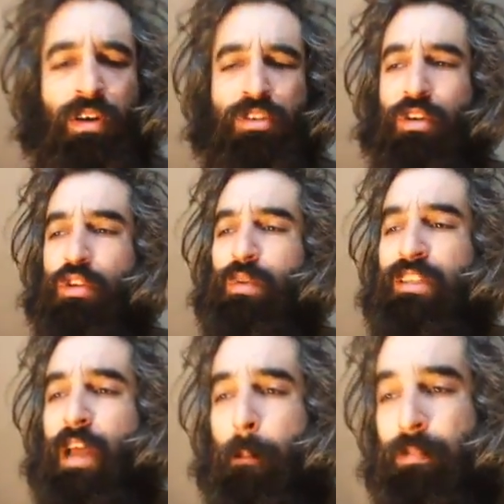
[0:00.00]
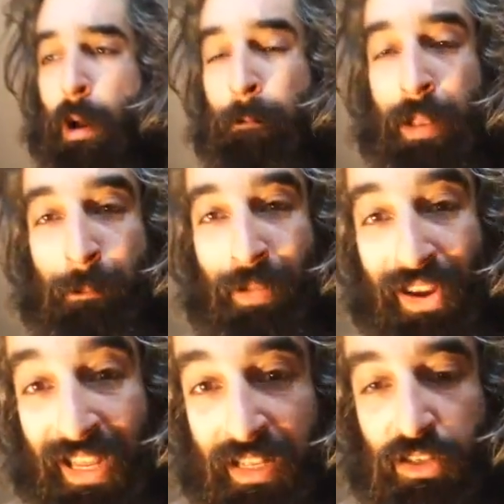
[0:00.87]
As soon as we stop dumping
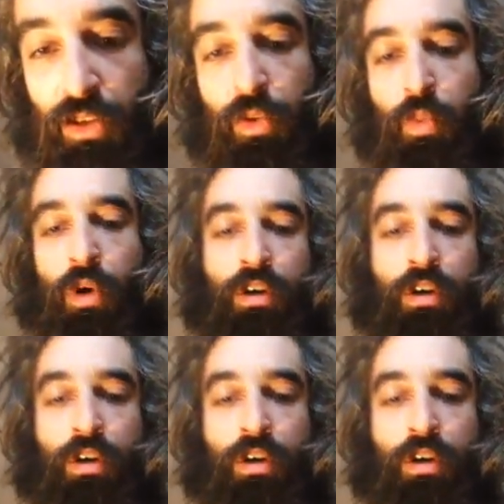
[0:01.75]
money into the war.